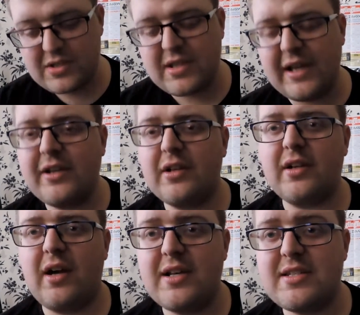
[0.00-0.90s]
So there you go,
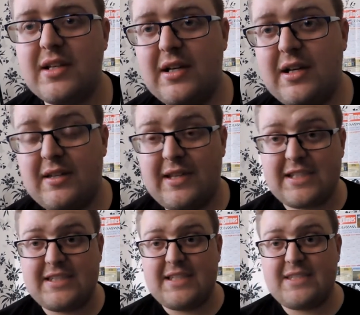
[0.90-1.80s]
guys.
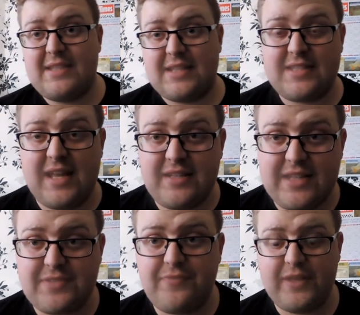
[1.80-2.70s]
That's the end
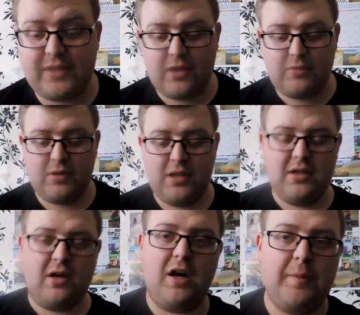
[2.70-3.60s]
of this video.
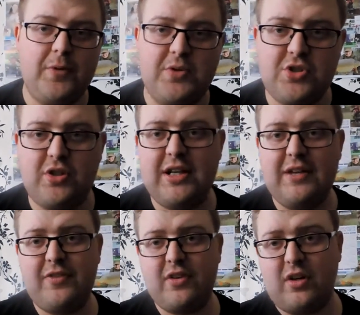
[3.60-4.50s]
I hope you enjoyed
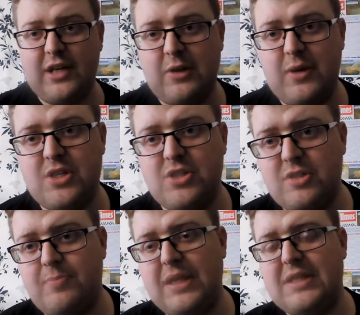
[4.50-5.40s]
it. If you've got any
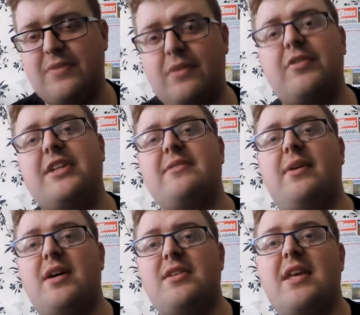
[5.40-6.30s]
questions, please feel free
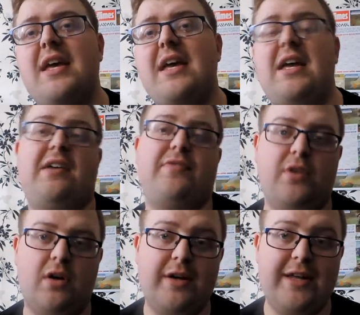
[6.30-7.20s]
to ask. If
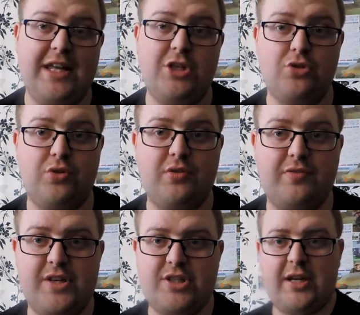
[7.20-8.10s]
not, enjoy
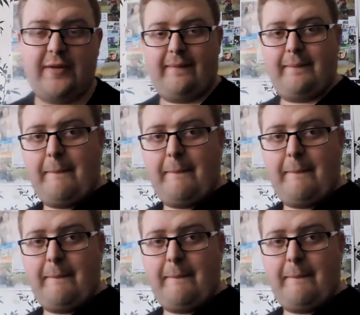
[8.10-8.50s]
your fishing.